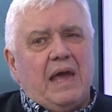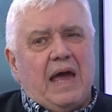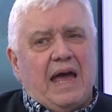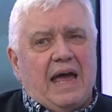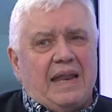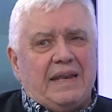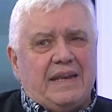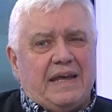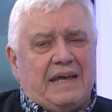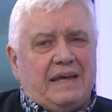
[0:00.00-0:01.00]
And
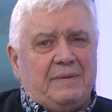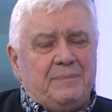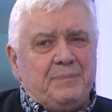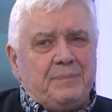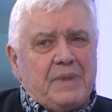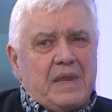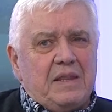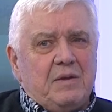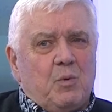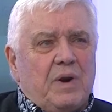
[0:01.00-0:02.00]

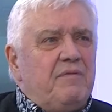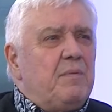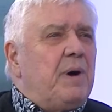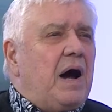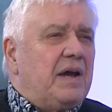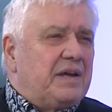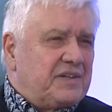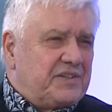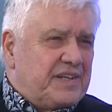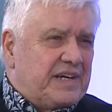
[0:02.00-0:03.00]
one of the
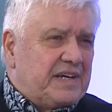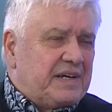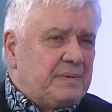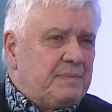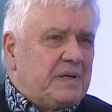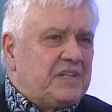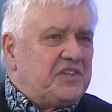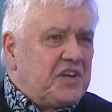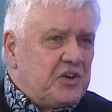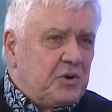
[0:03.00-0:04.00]
buyers there, a
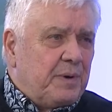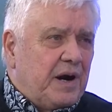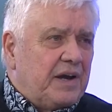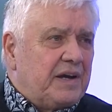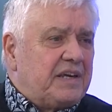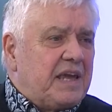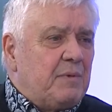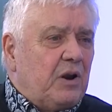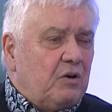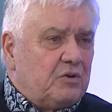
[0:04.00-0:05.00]
senior buyer, came
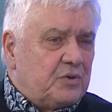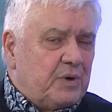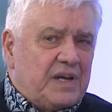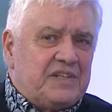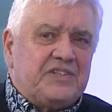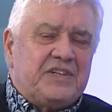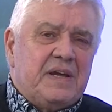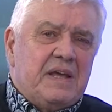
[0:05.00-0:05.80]
along to us